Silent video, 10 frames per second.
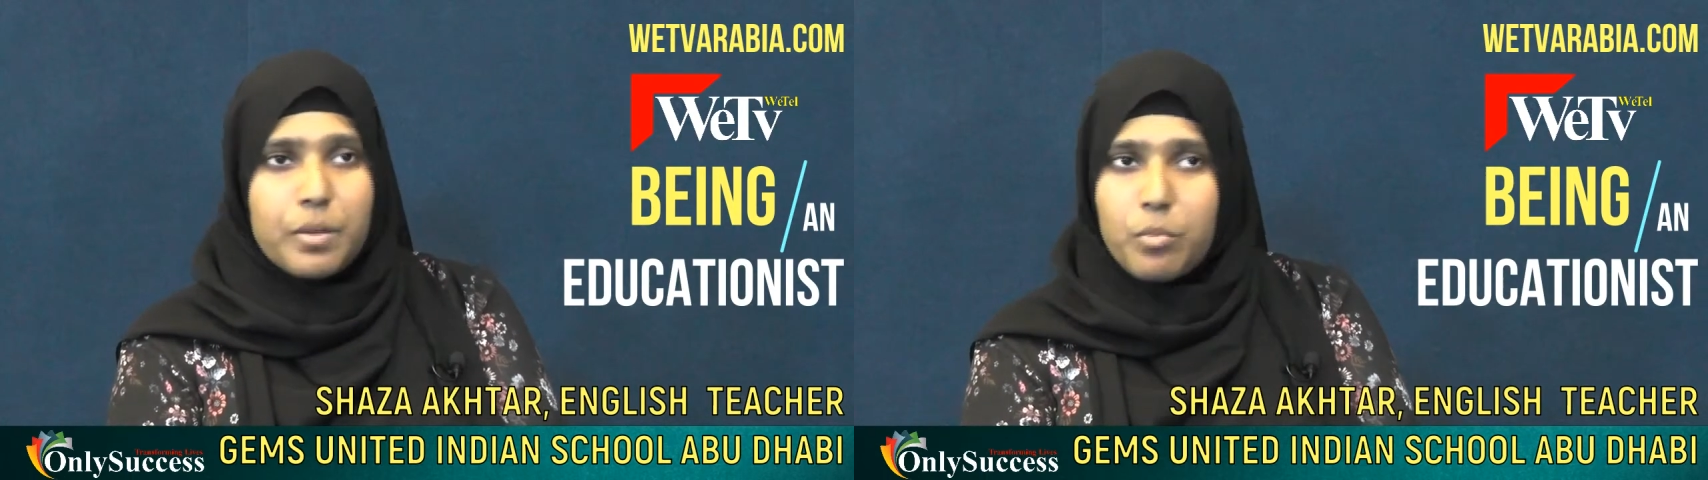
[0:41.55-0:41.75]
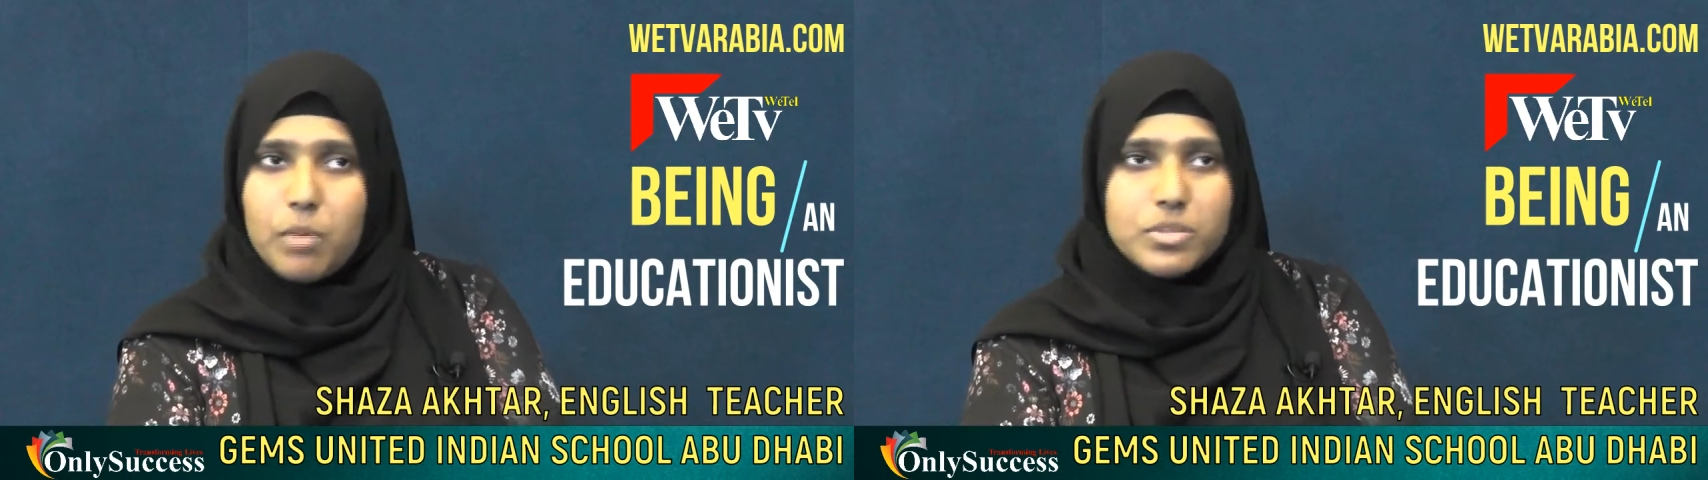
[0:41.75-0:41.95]

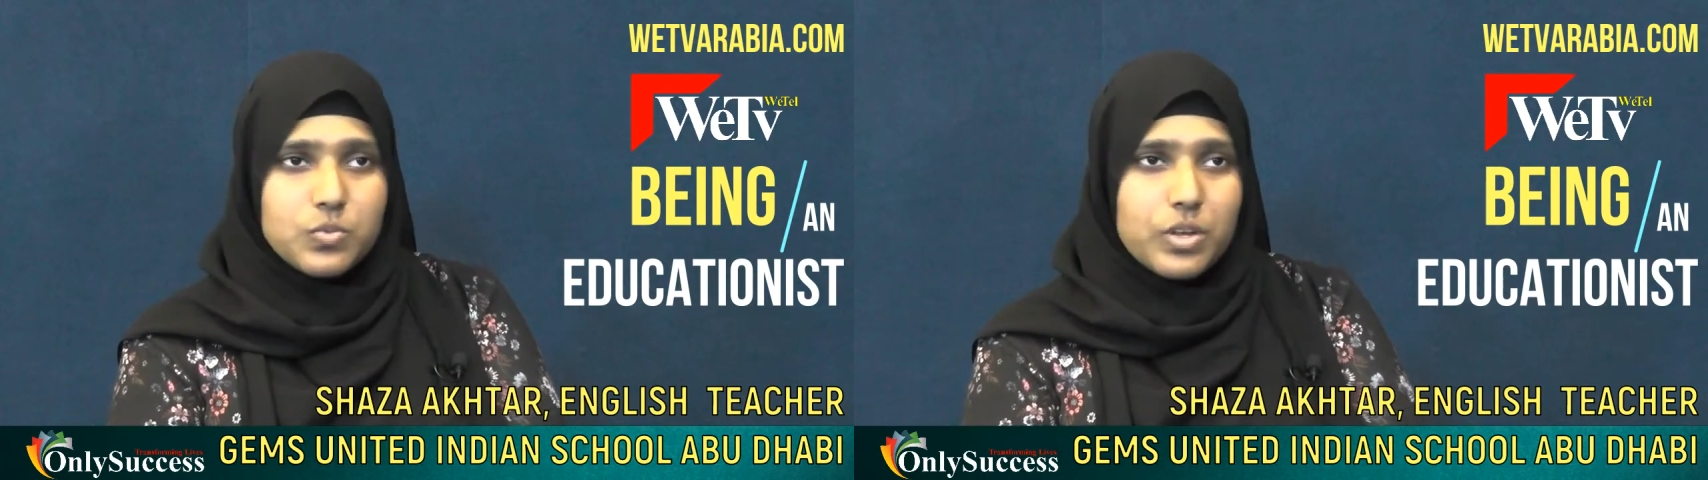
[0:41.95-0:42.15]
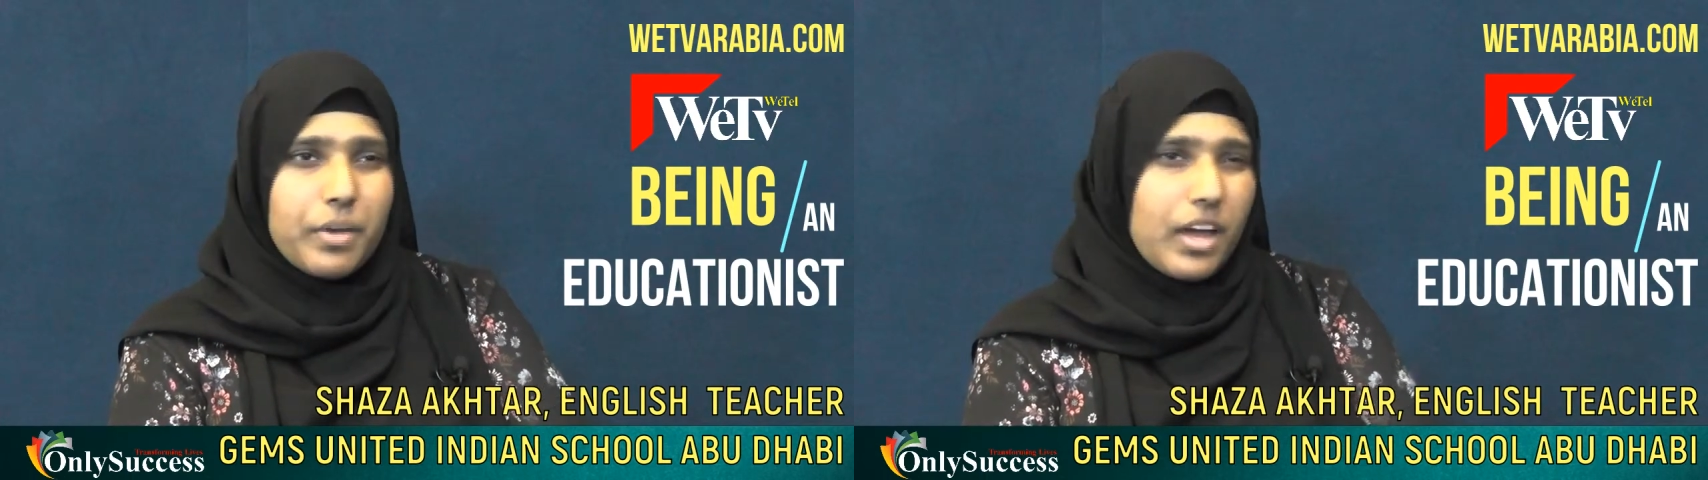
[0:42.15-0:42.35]
My mom
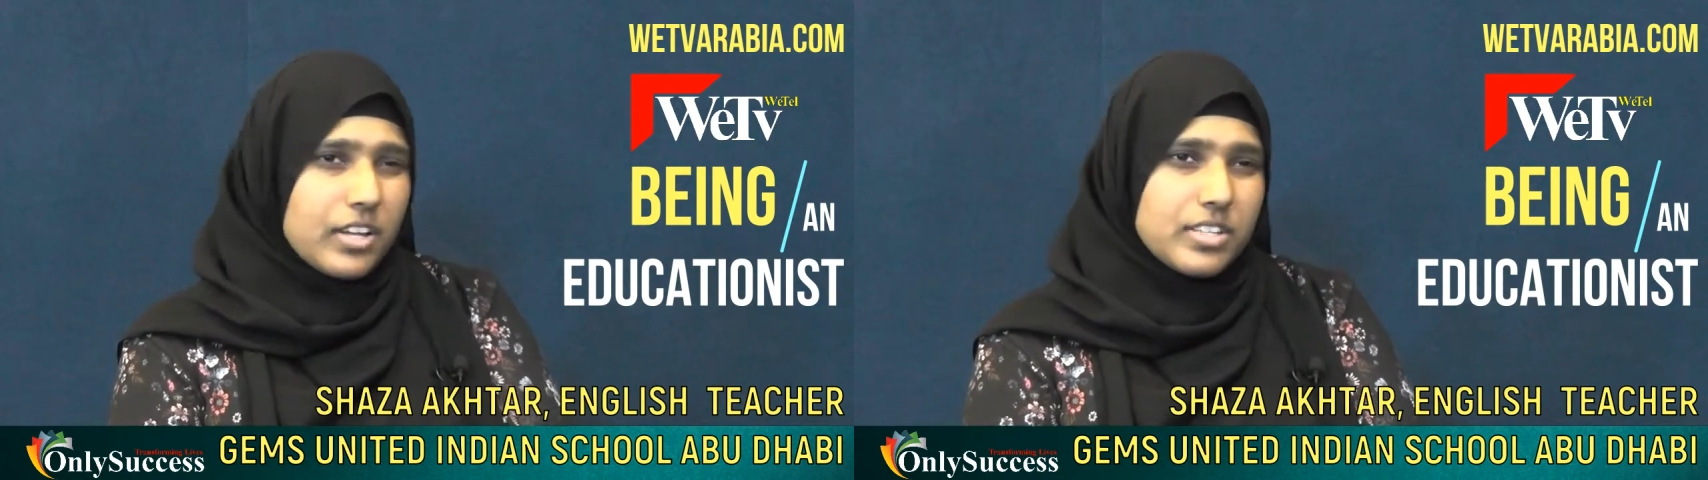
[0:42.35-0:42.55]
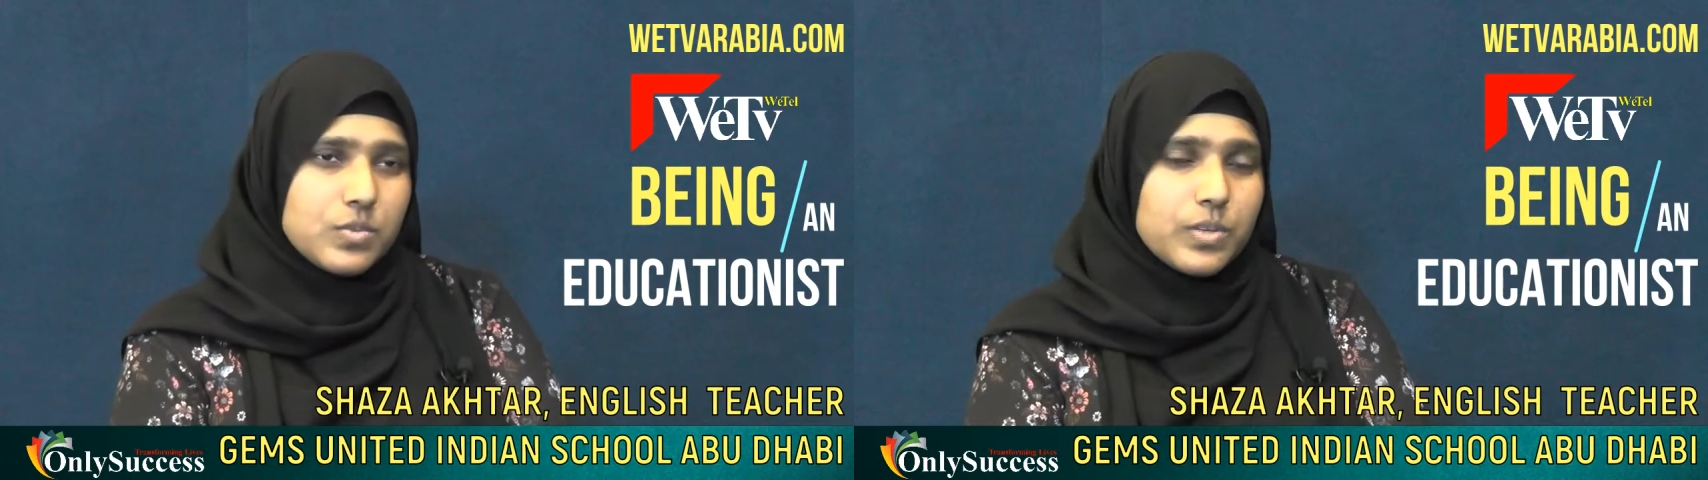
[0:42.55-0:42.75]
is one, my
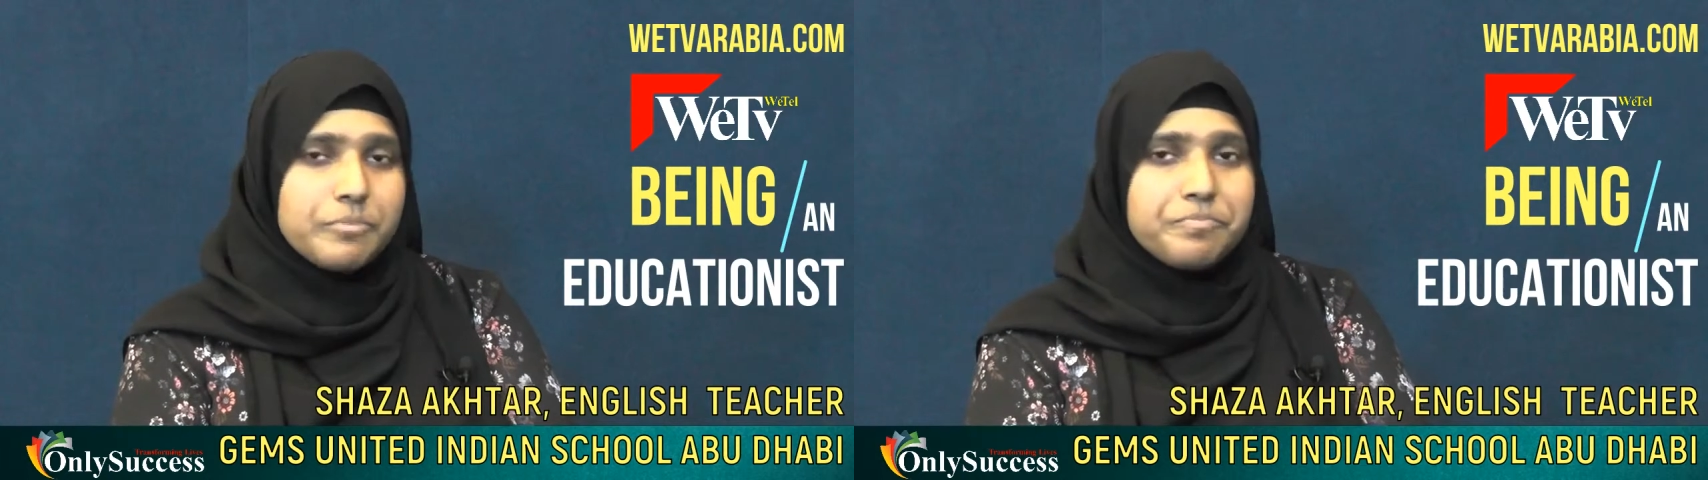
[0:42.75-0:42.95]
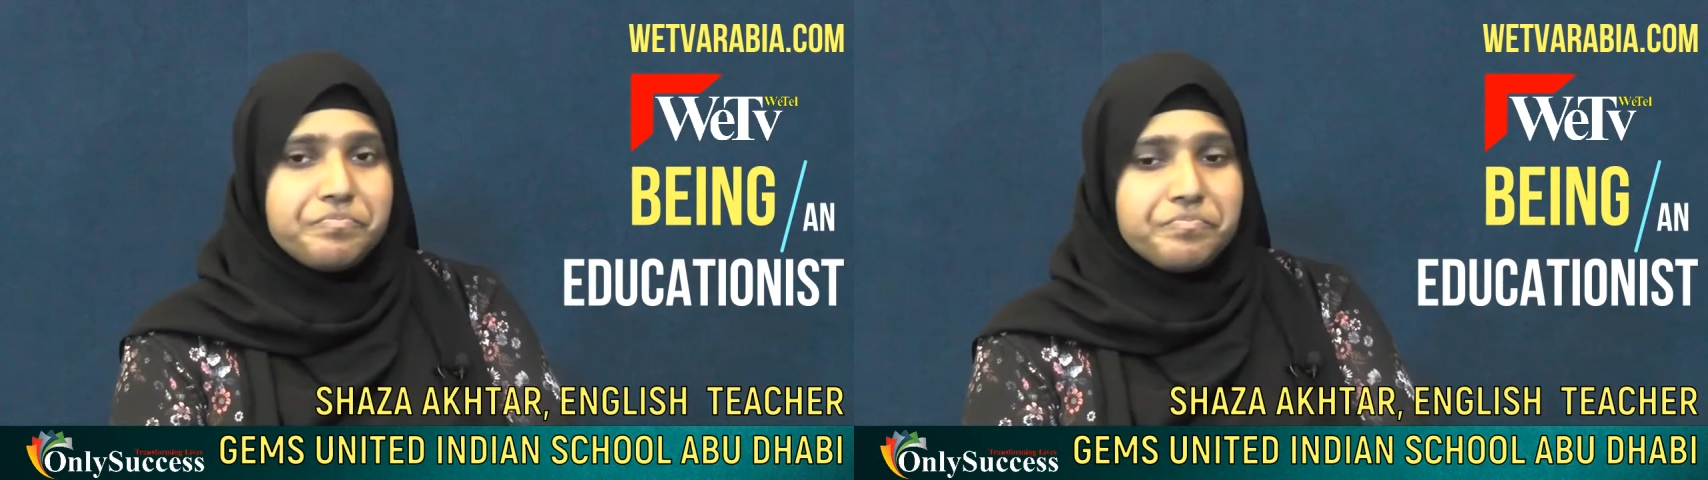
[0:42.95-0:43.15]
aunt is one.